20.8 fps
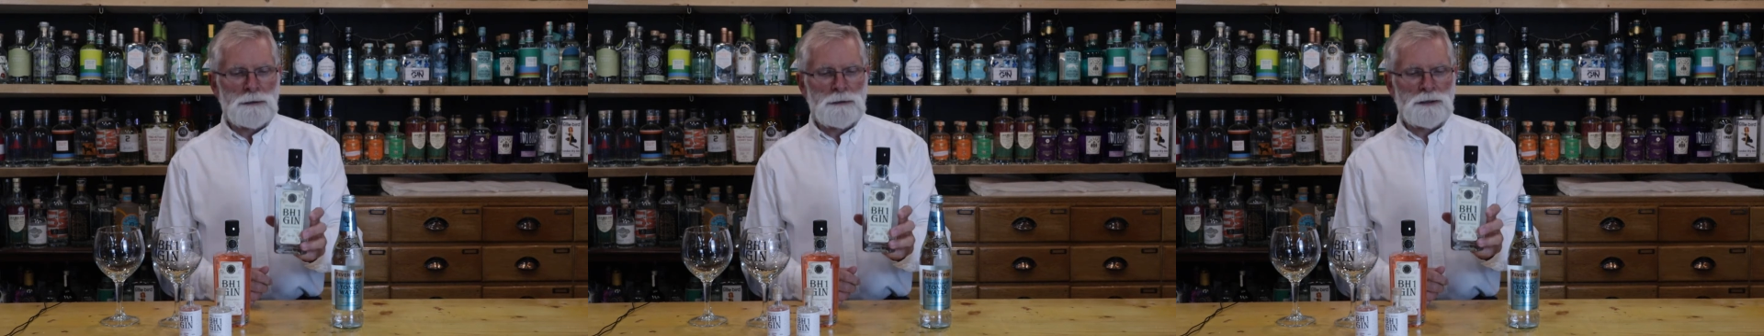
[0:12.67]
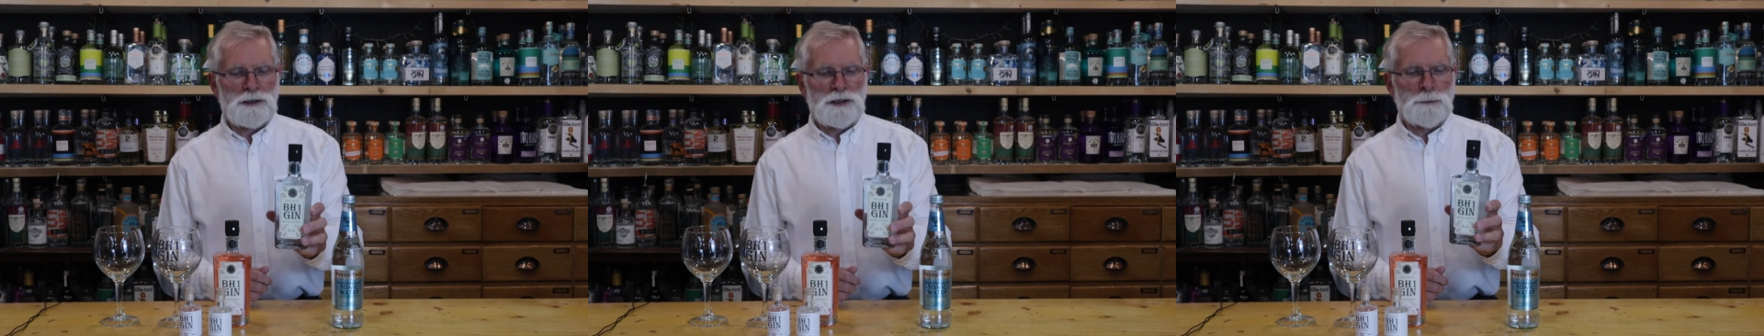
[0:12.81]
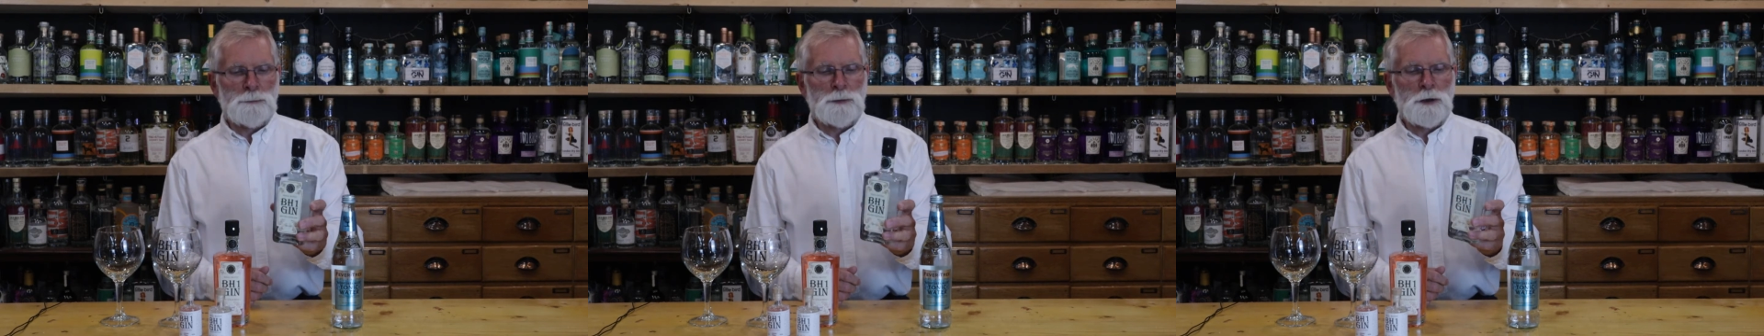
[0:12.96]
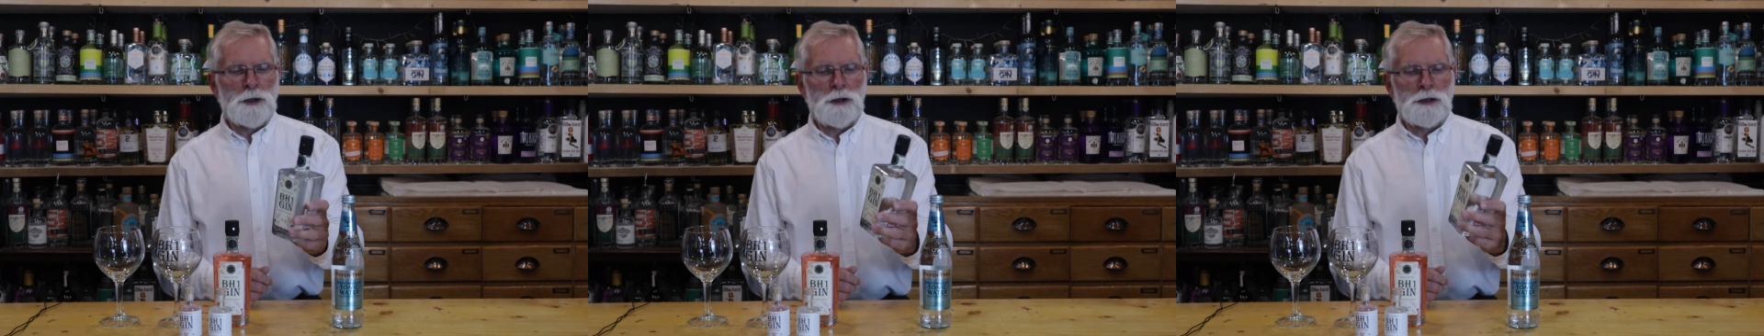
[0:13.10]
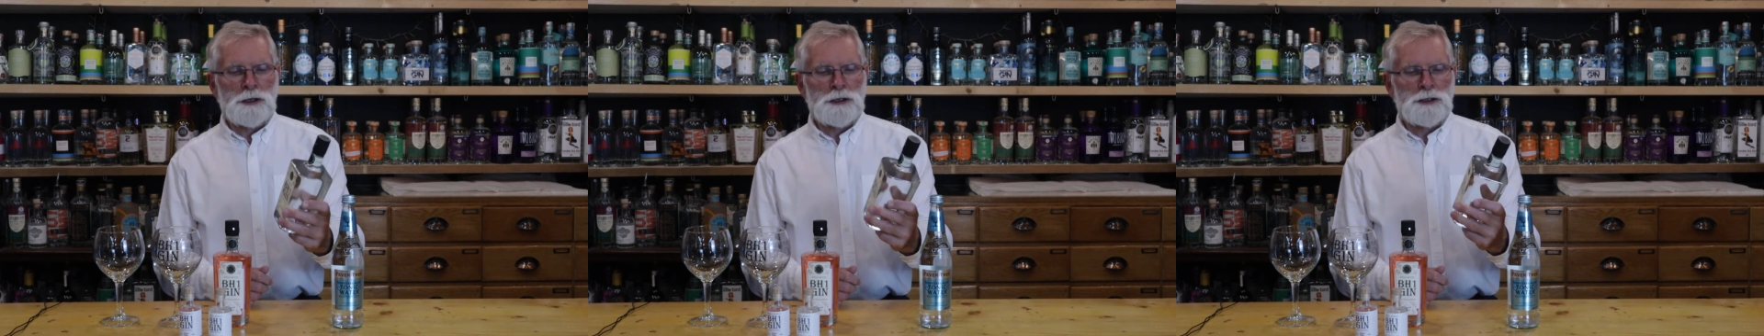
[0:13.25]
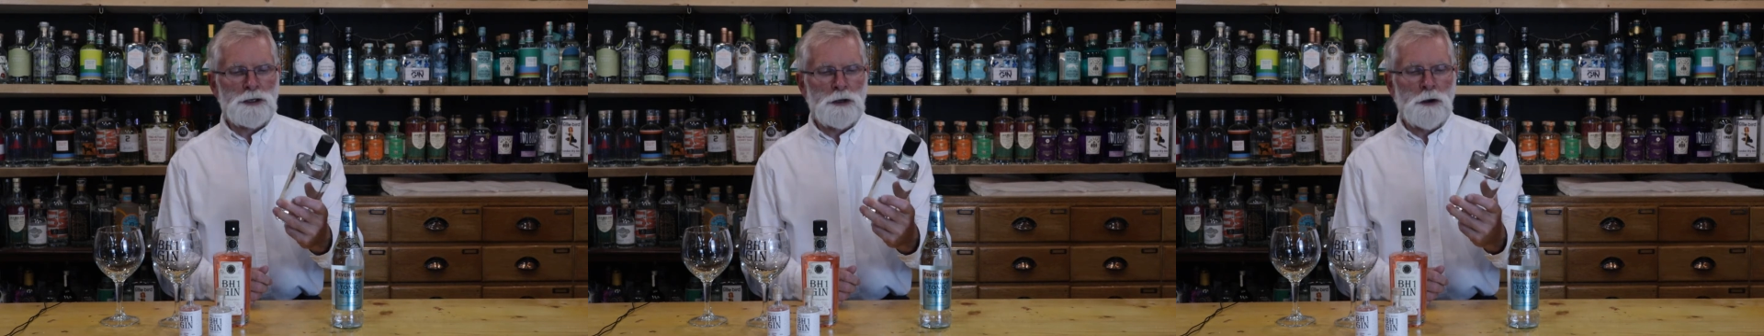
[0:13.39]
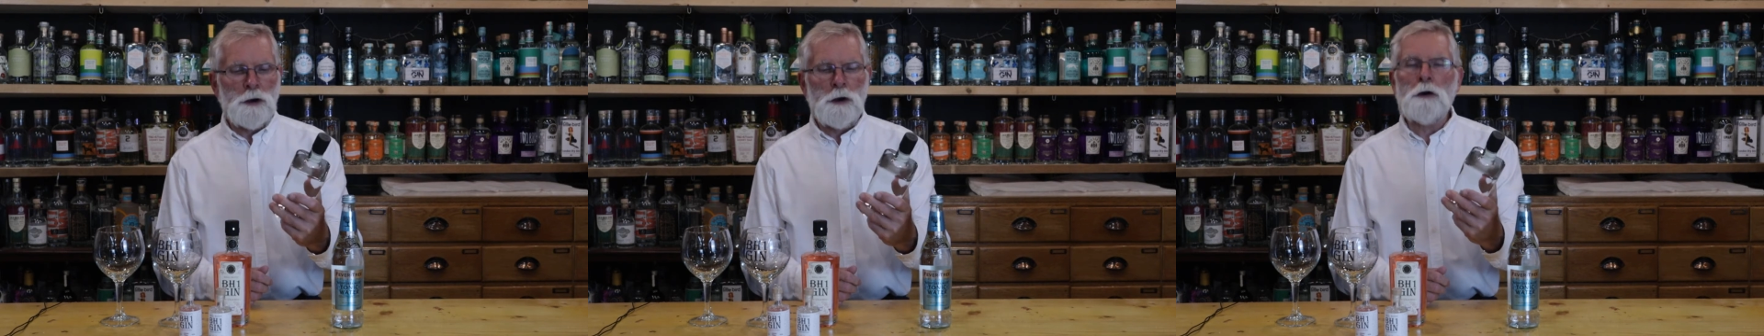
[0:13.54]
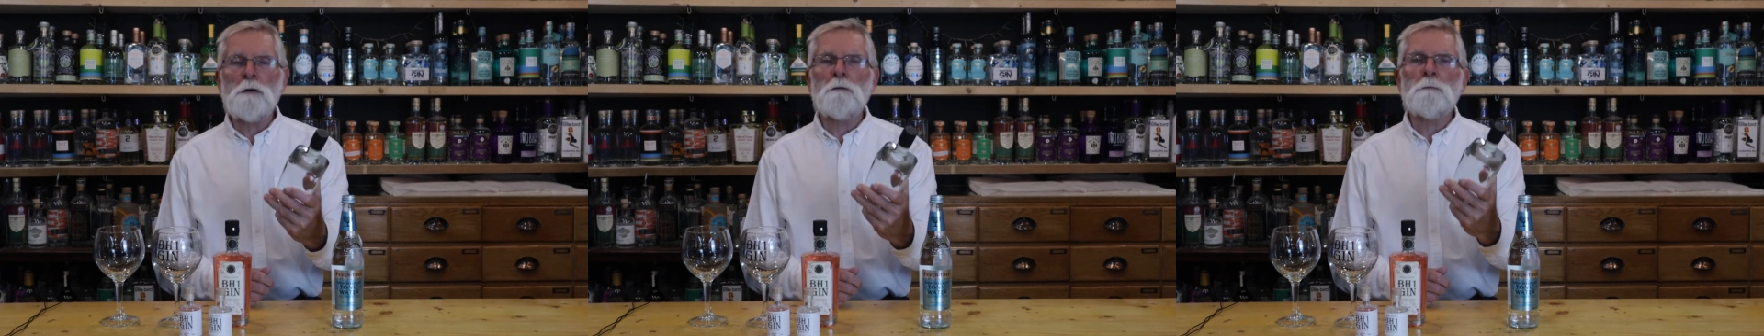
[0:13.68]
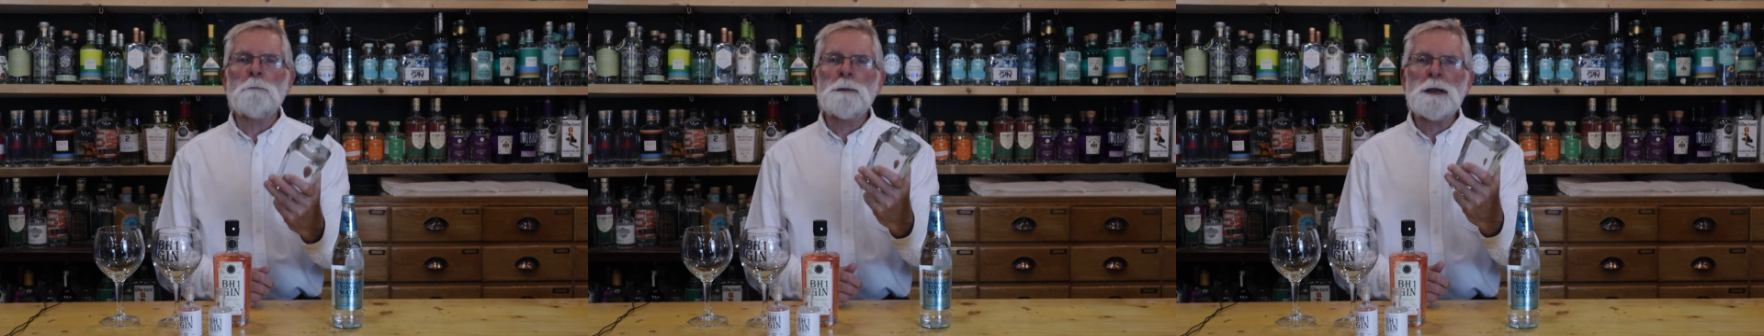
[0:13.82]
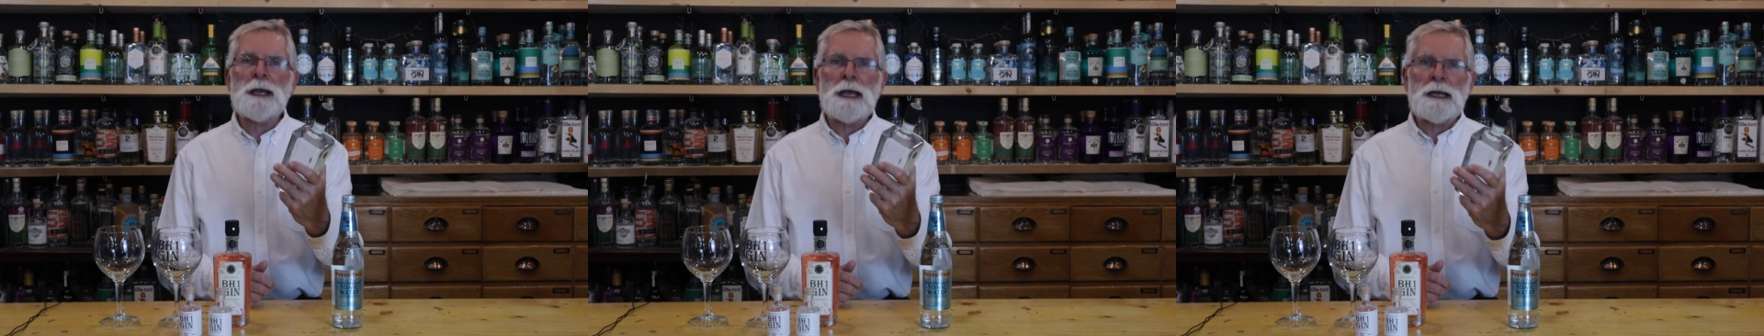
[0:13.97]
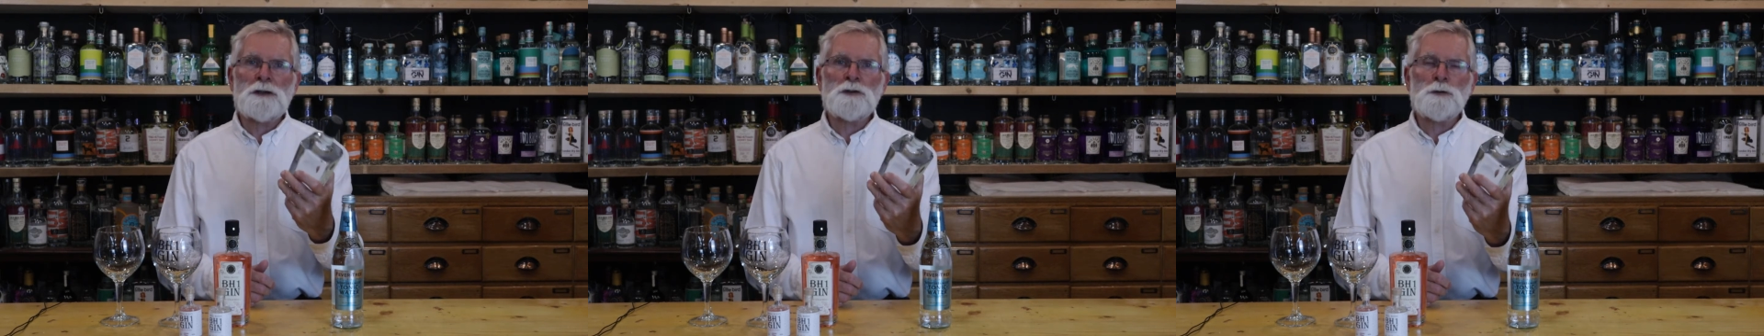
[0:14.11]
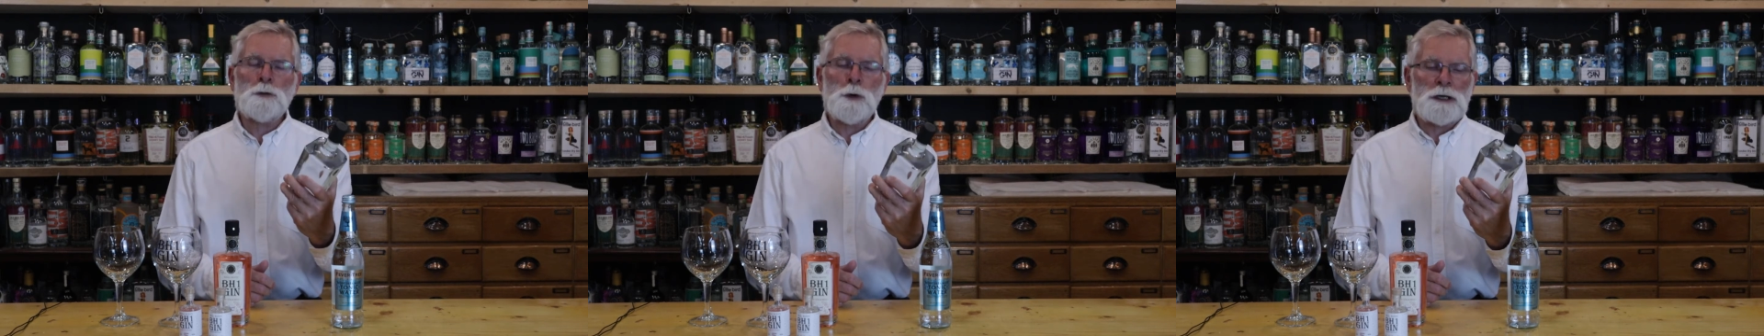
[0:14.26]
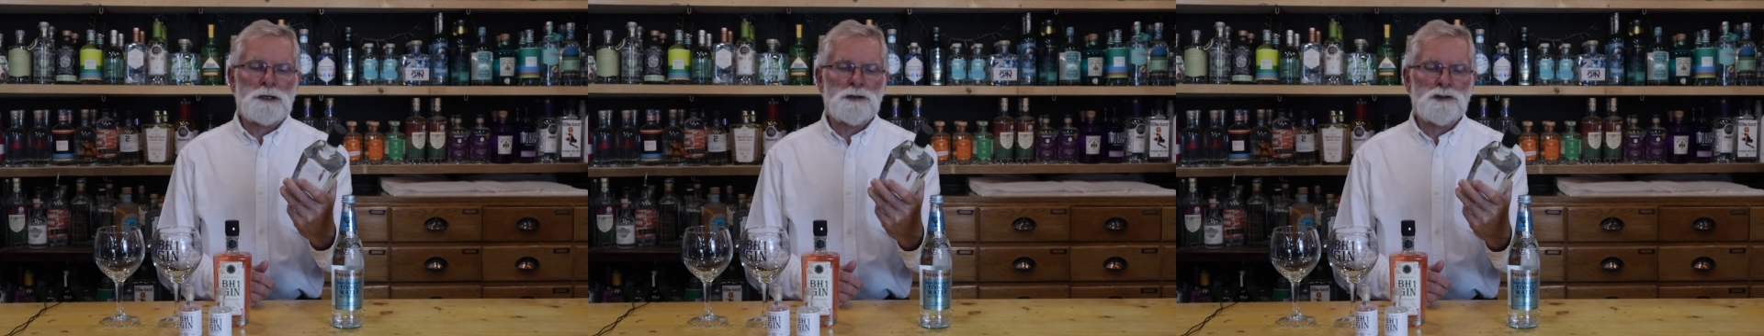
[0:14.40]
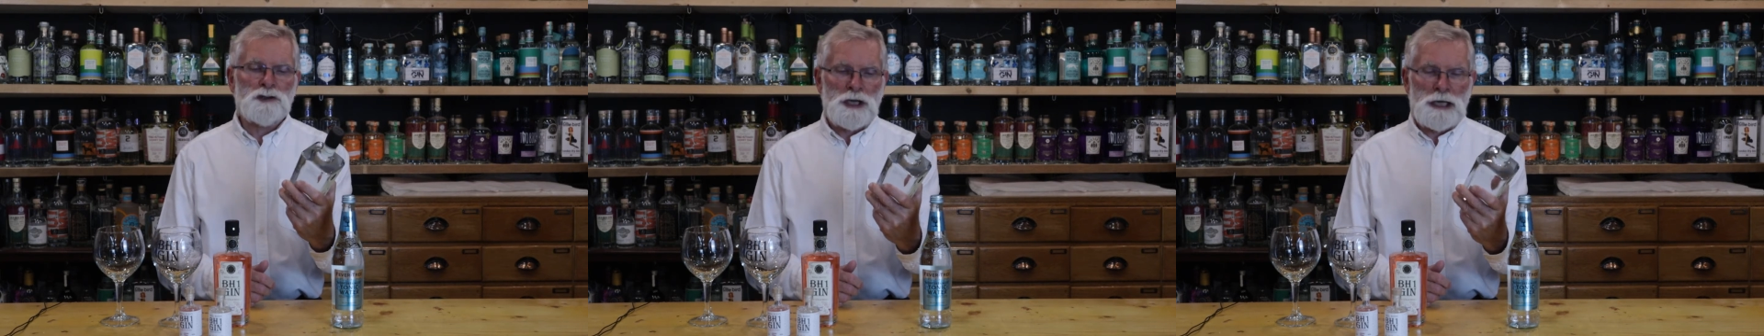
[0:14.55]
supplies of
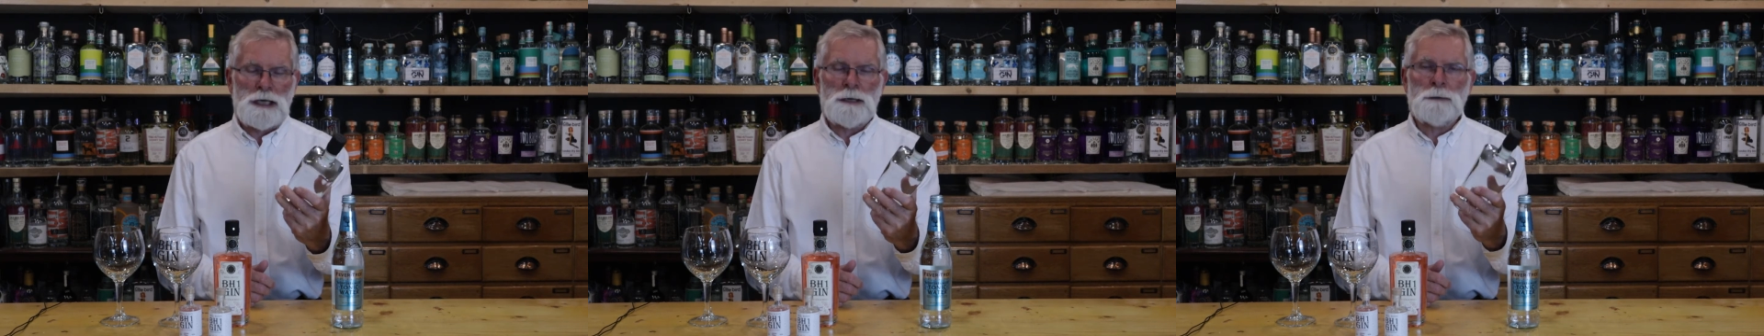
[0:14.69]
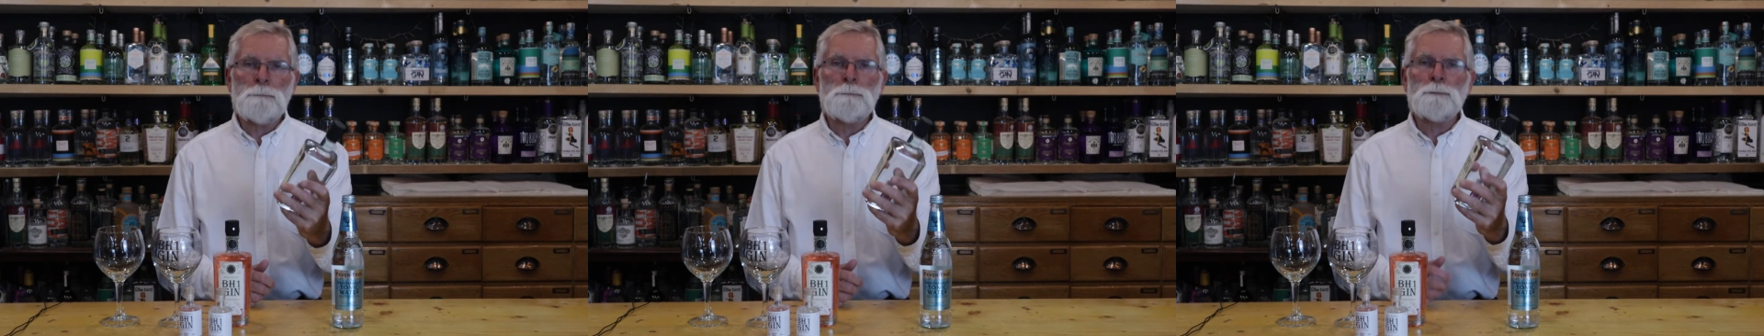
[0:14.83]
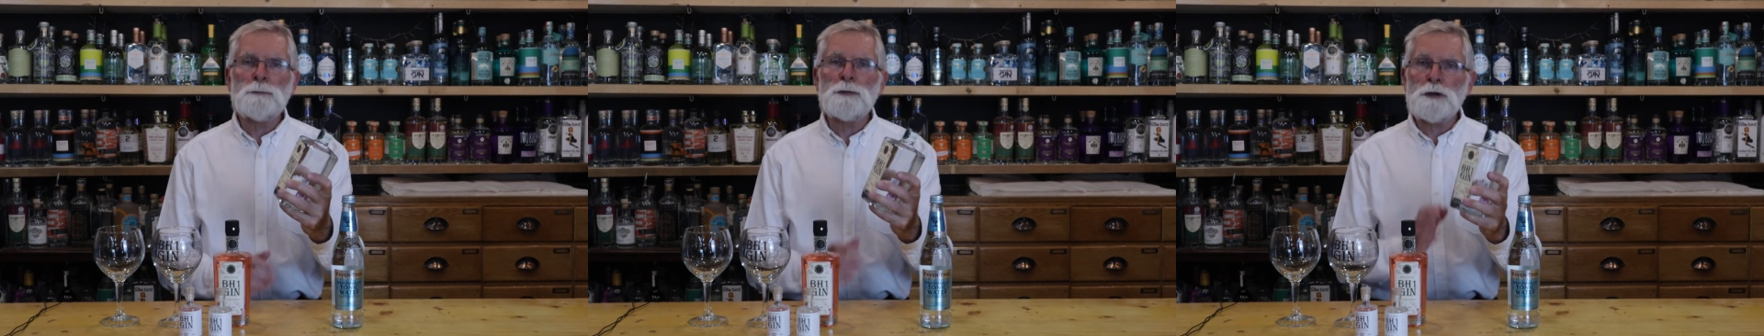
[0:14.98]
BH1 Gin,